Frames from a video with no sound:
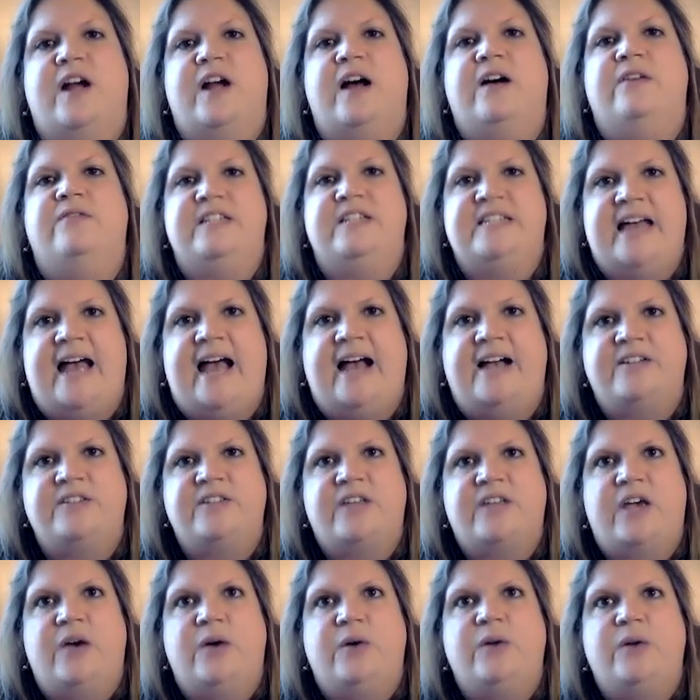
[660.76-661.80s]
of the tax
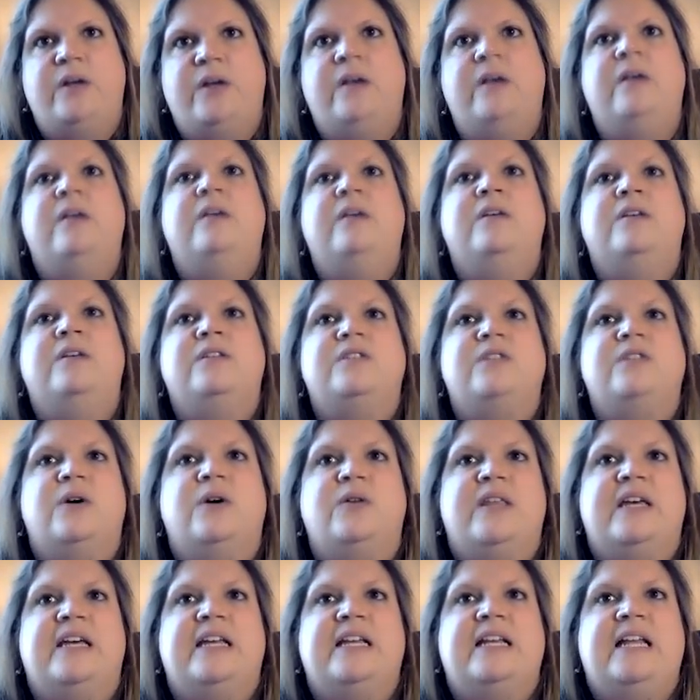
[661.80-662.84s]
code, so
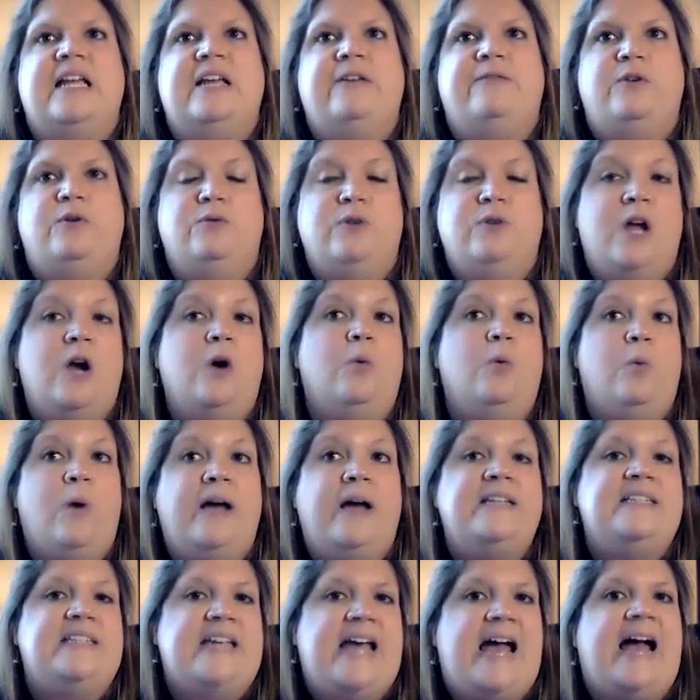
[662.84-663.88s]
that if you know
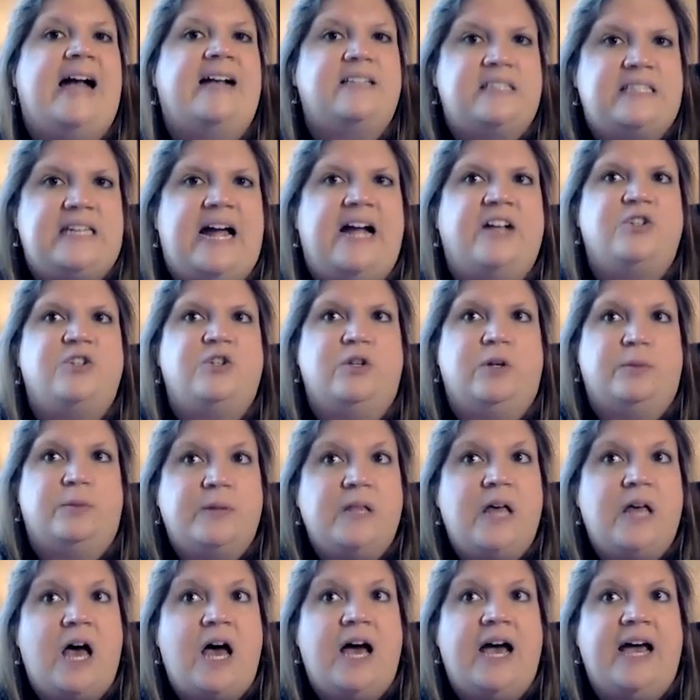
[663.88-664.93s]
what tax statute
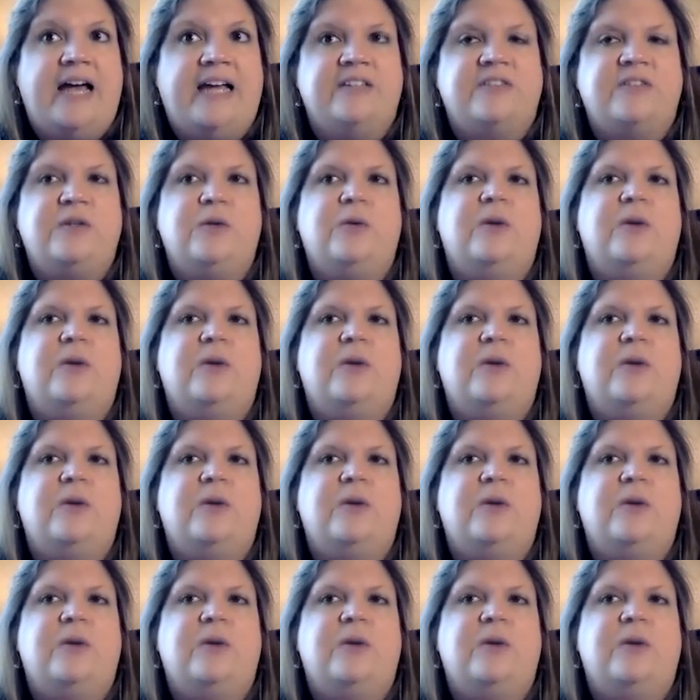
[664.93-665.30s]
applies,